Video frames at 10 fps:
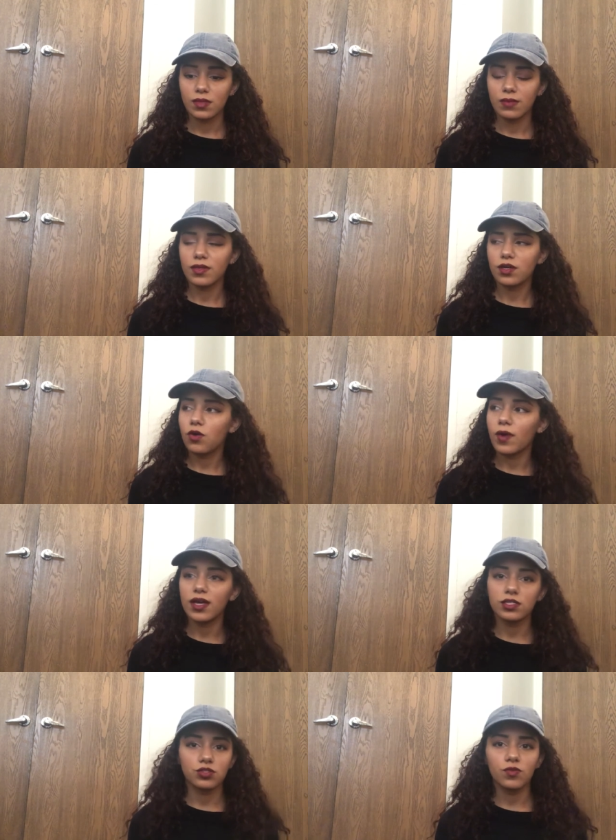I'm like, yo,
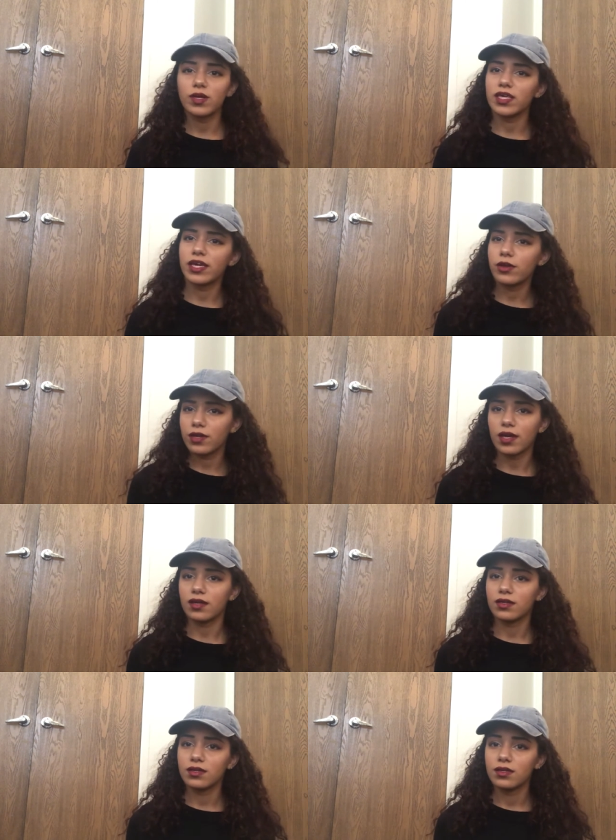why is nobody here
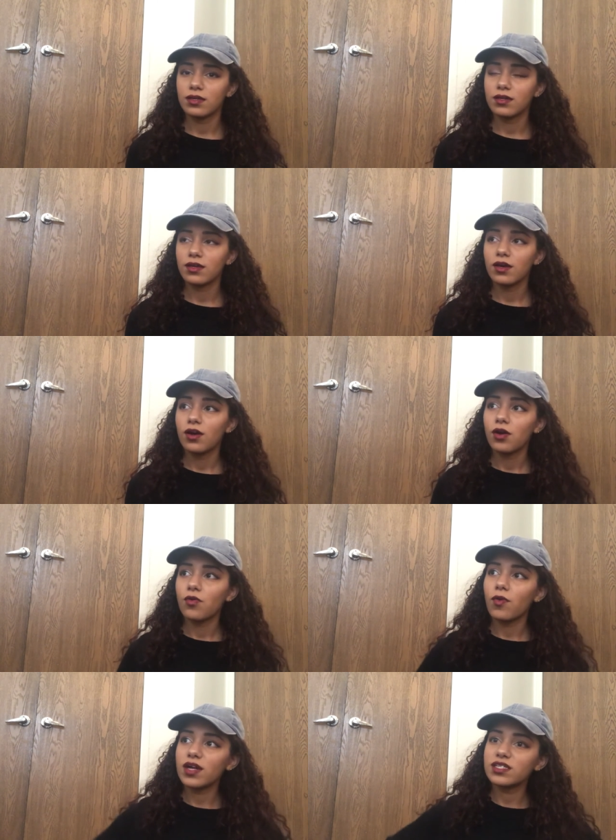yet?
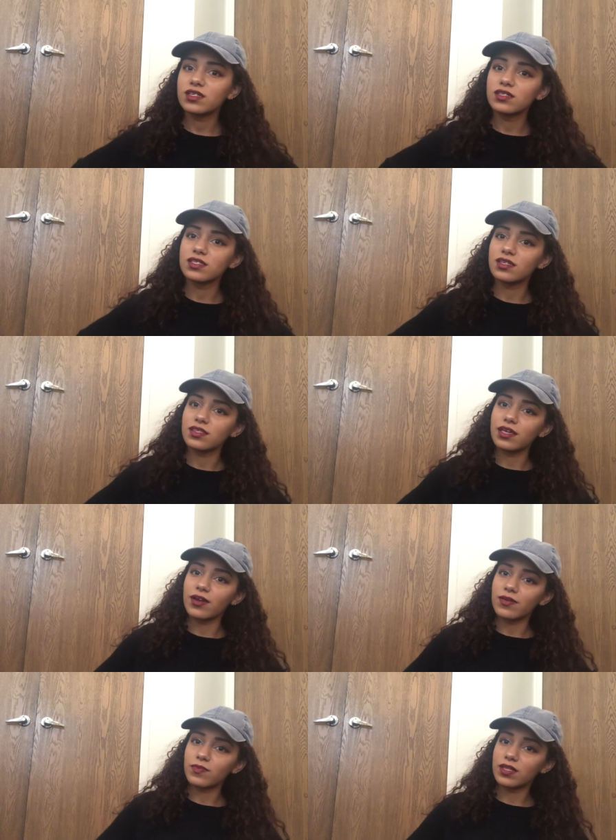Why is she gonna sit
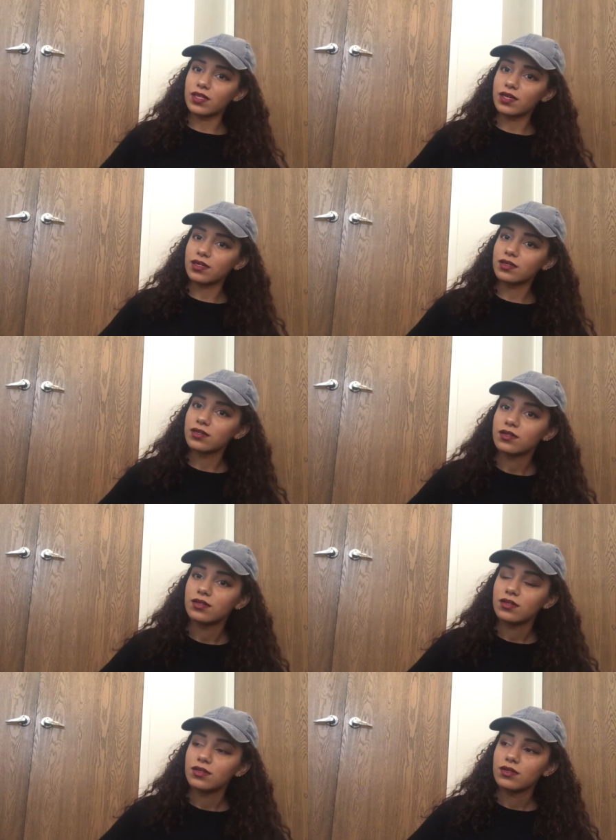there and be like,
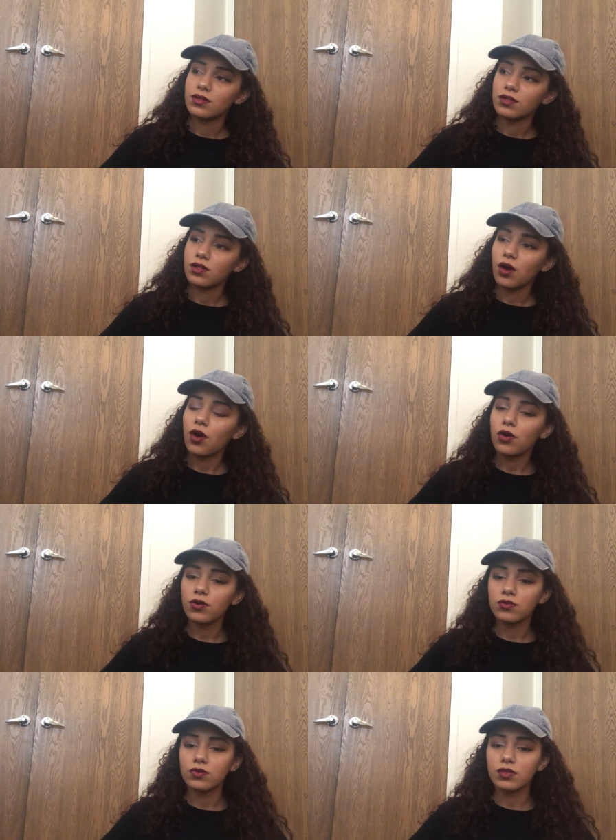
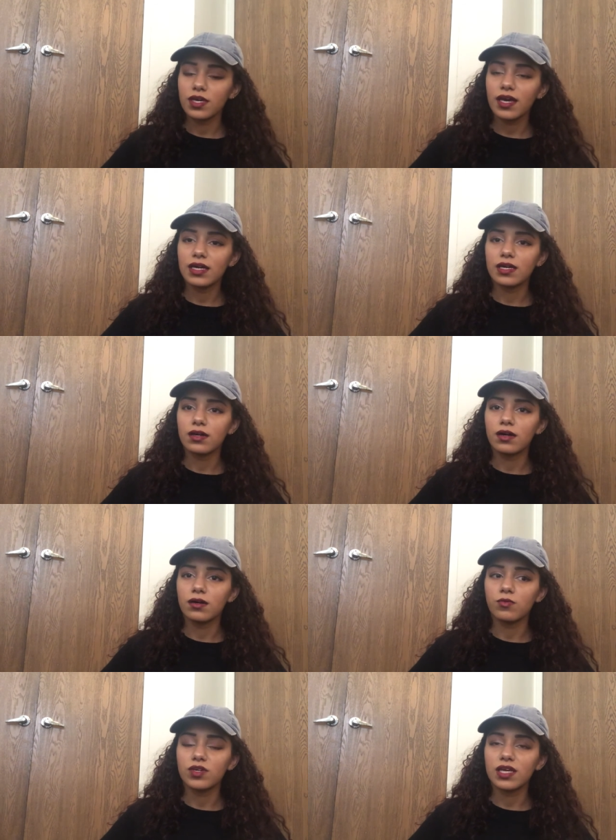oh yeah,
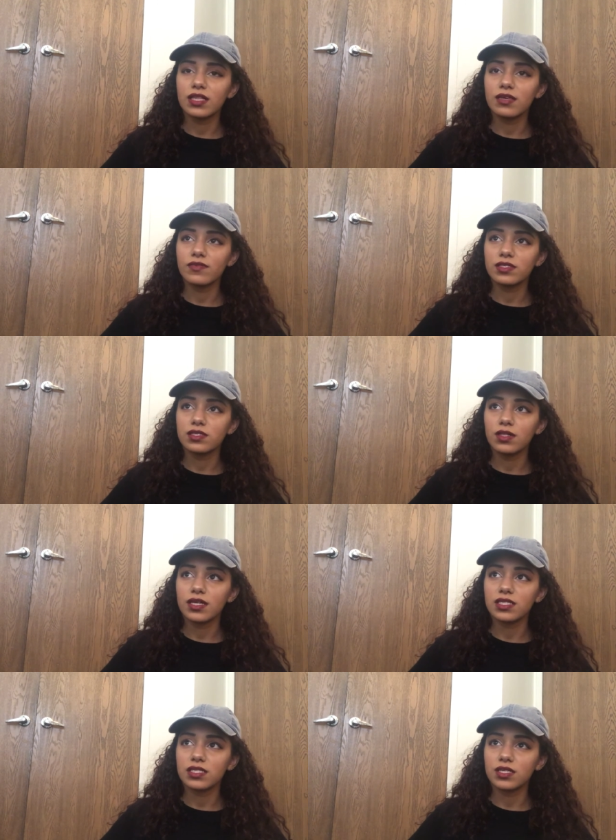um, we're not leaving till
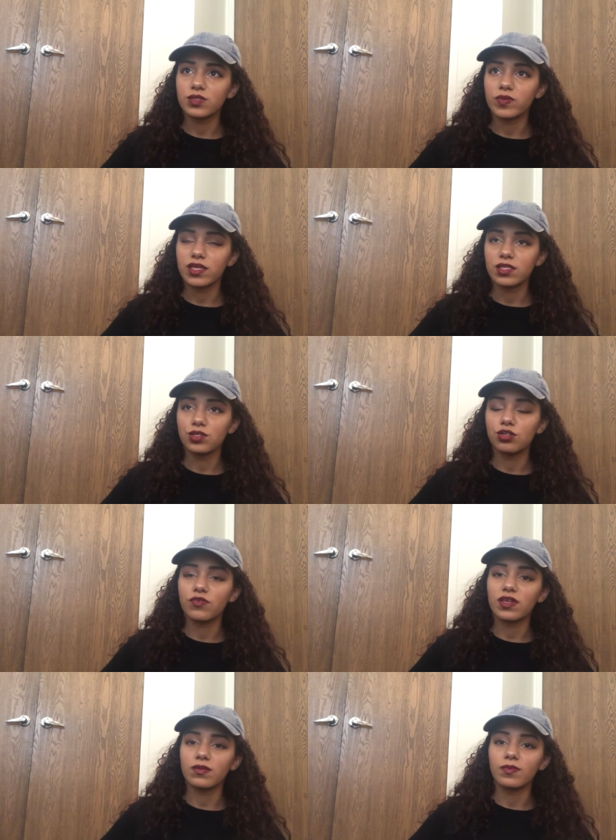like six, but I knew you
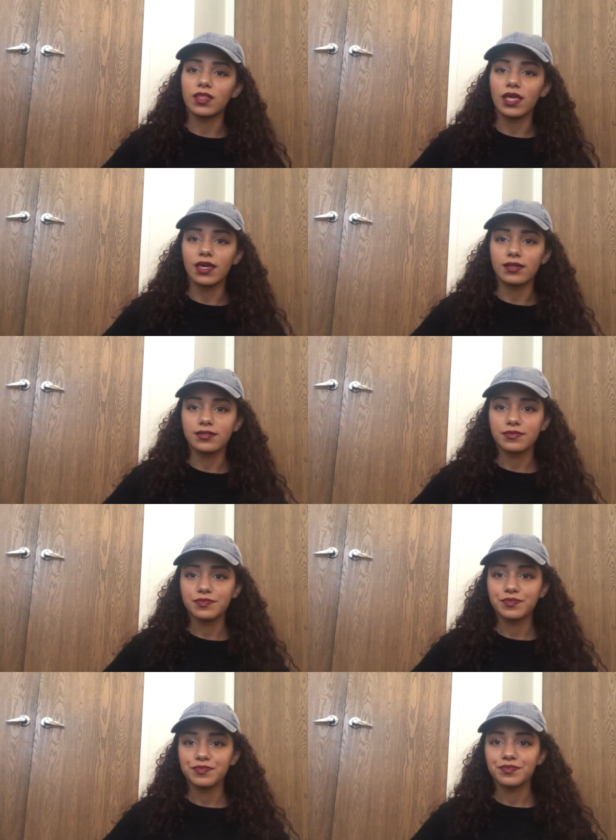were gonna be late,
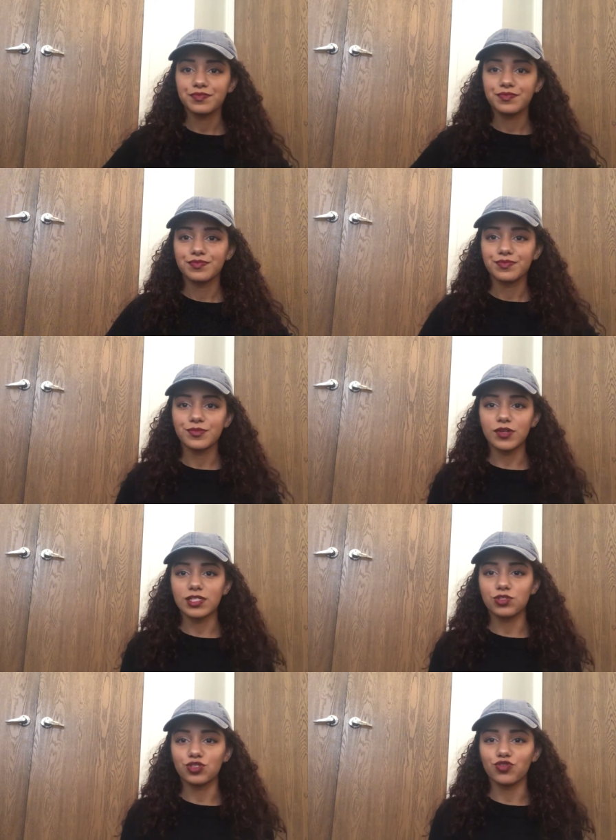so I
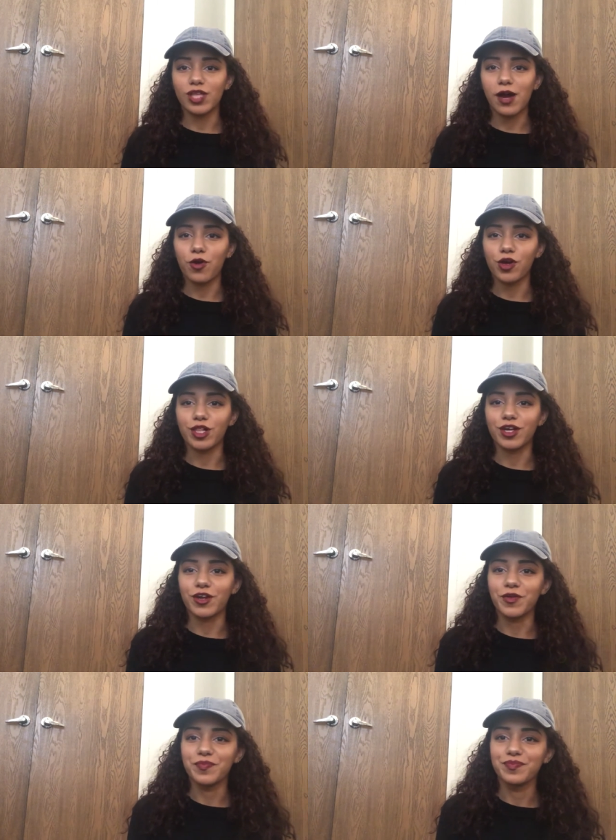told you an hour earlier.